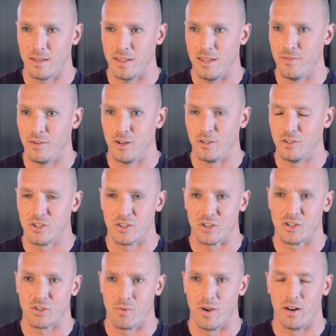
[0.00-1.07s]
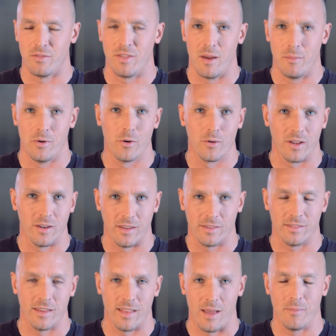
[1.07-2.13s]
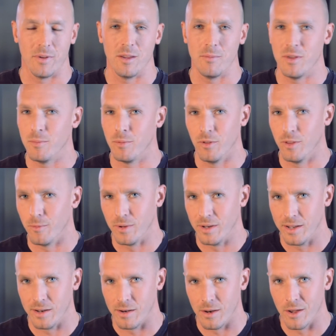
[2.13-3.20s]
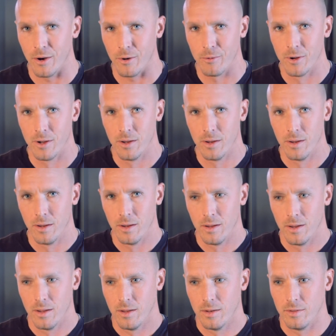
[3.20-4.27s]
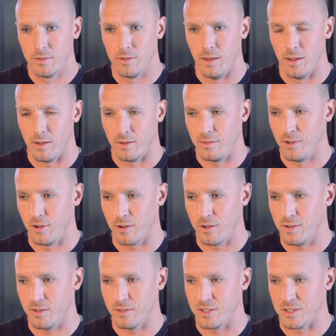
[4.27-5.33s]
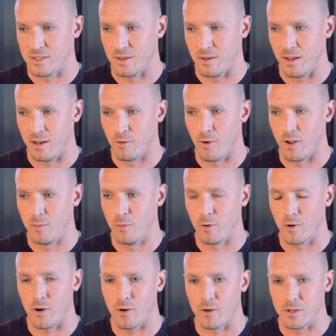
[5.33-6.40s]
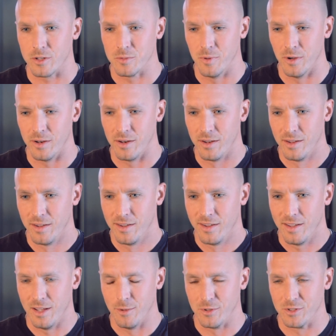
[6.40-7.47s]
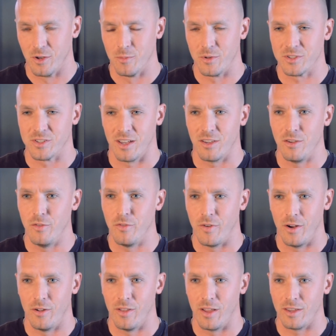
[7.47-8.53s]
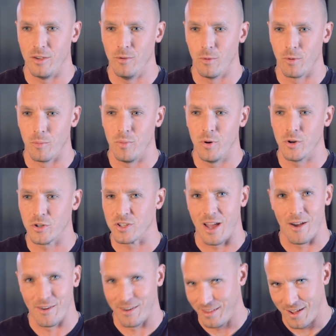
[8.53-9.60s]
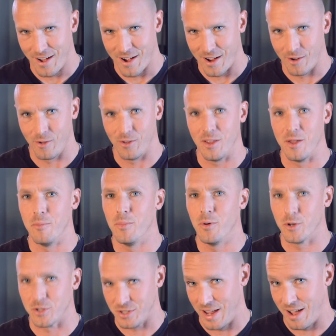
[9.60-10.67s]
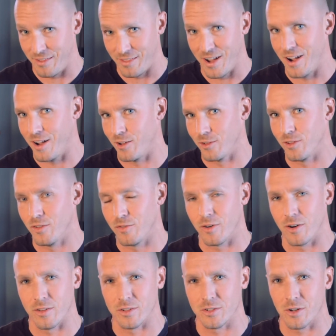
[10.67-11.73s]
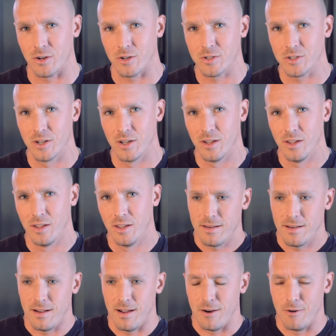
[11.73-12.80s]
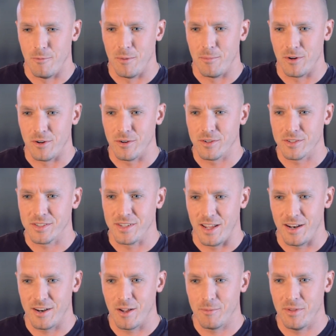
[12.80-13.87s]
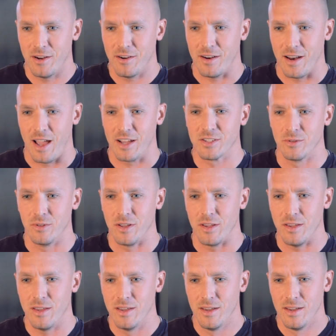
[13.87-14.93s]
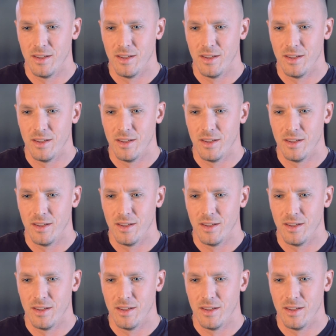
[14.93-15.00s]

even just a shred of that brokenness to that many people that we didn't know. Took just an incredible courage, but it was almost like you felt like you were pushed out into the aisle and pushed down the aisle to the front of the church. I remember standing up there and actually